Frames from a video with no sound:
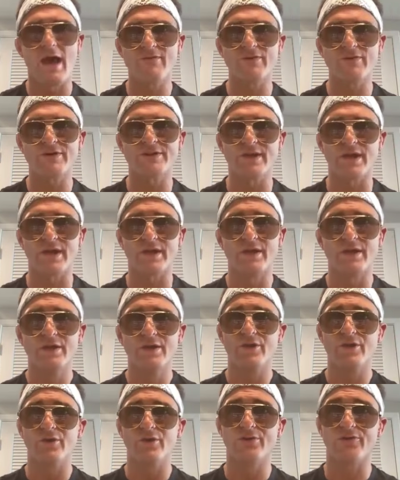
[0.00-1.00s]
everything.
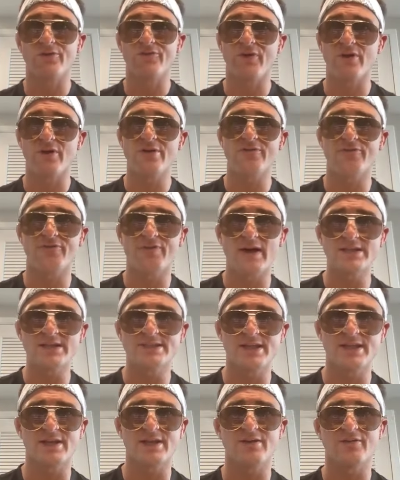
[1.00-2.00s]
You know, they're very
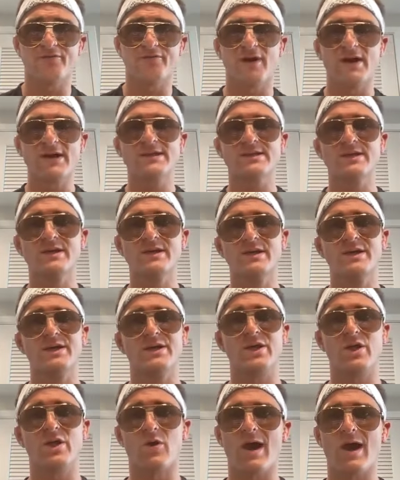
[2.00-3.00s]
invested in the fights.
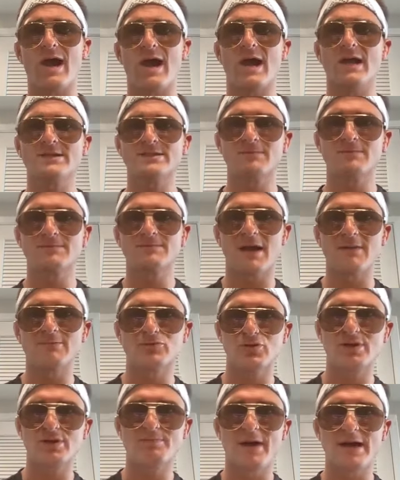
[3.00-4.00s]
You know, I, I
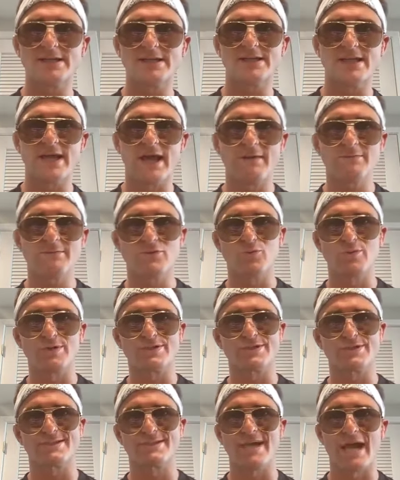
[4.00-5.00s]
sometimes read my DMs,
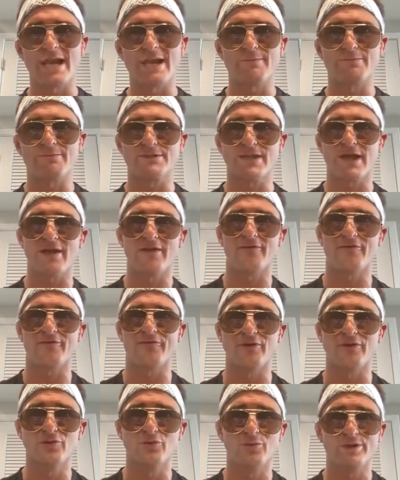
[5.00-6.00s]
which is 90%
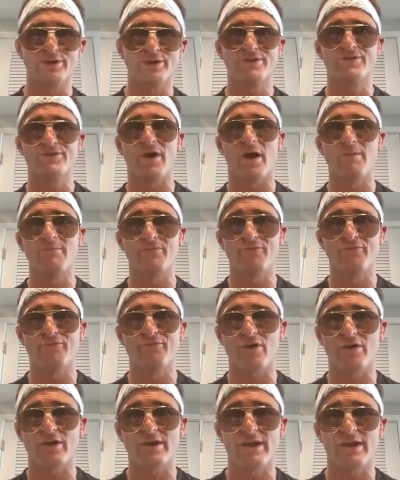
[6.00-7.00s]
filled with dumb
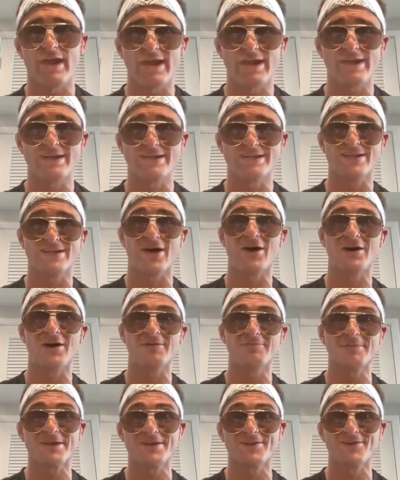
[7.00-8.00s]
fucking idiots
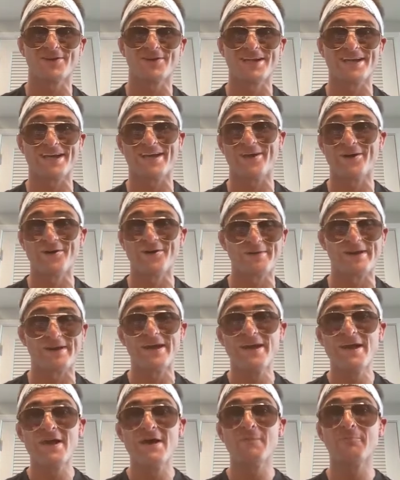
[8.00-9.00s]
telling me they're going to kill
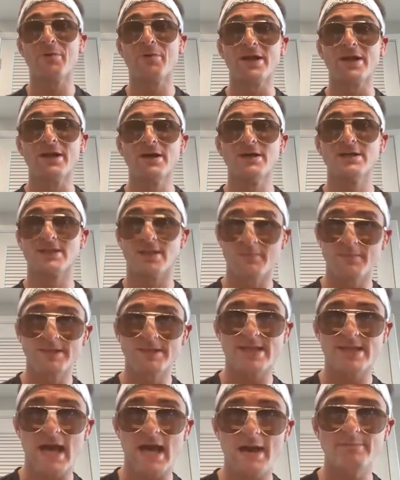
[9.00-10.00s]
me. But some of
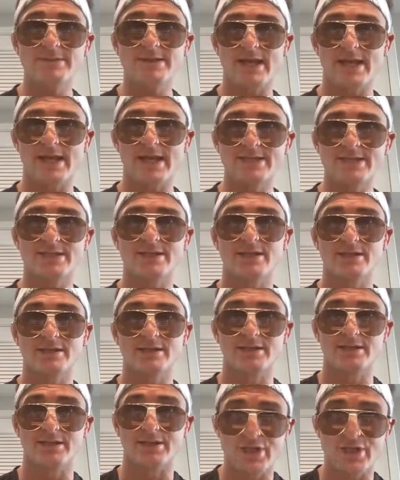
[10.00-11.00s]
the times it is
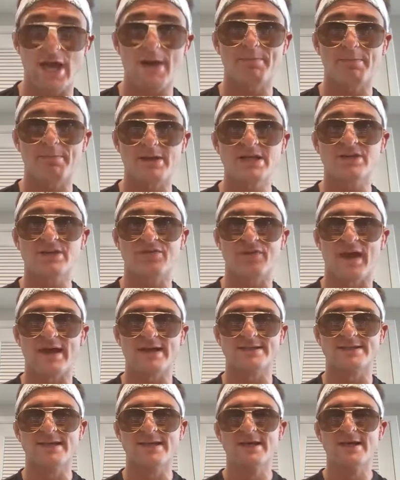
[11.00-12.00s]
the Japanese
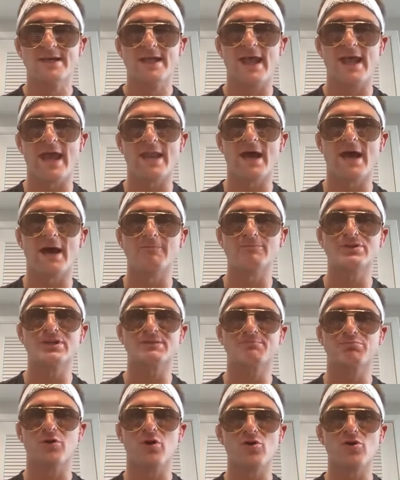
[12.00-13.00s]
fans. And I'm
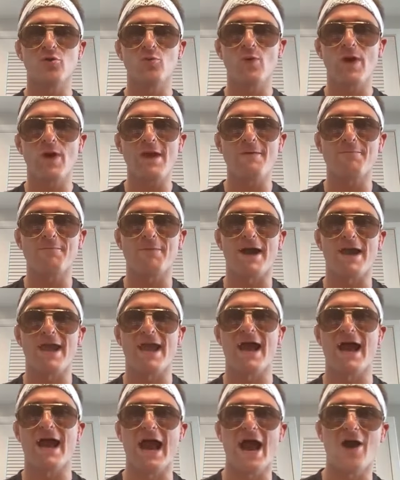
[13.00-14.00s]
just blown away
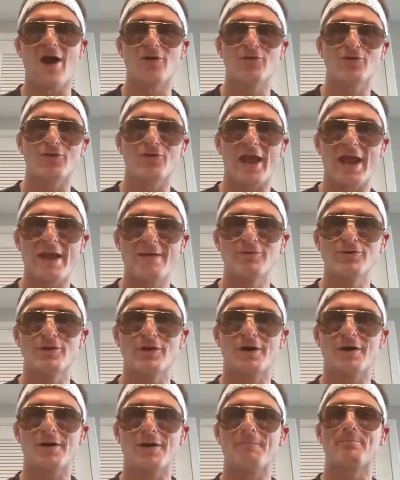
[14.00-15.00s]
by how they're able
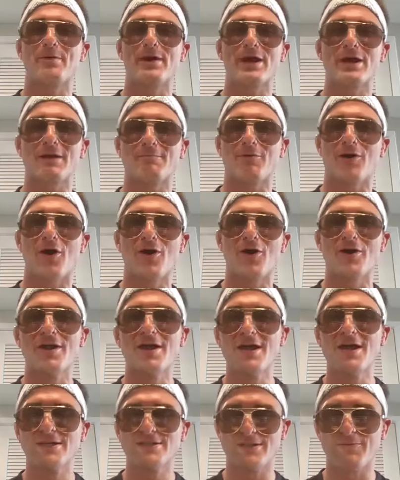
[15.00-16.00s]
to pick
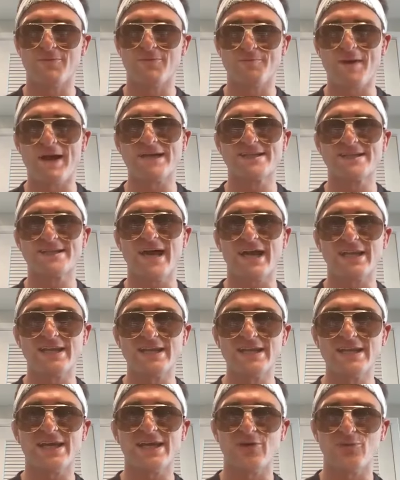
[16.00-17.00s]
apart some of my
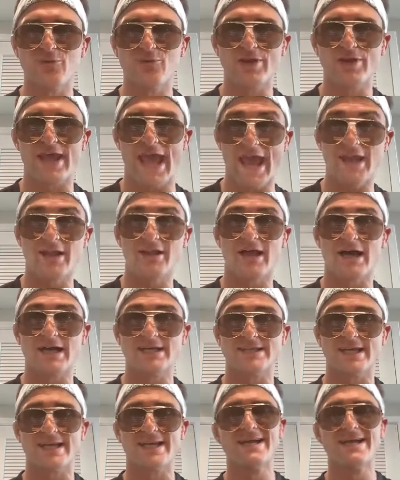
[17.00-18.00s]
technique and really
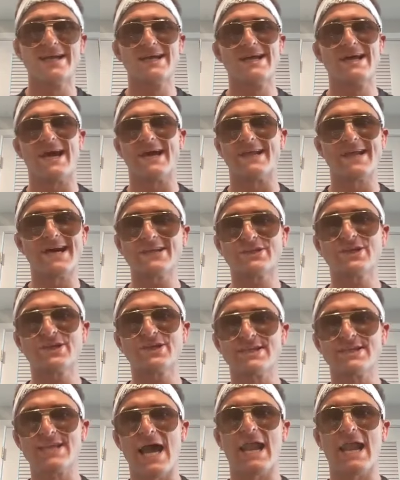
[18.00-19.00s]
analyze it. And that's
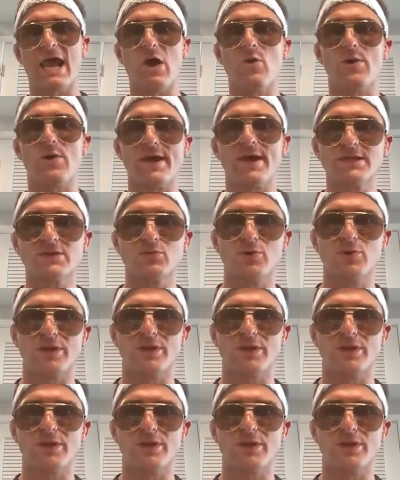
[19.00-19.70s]
just not how it is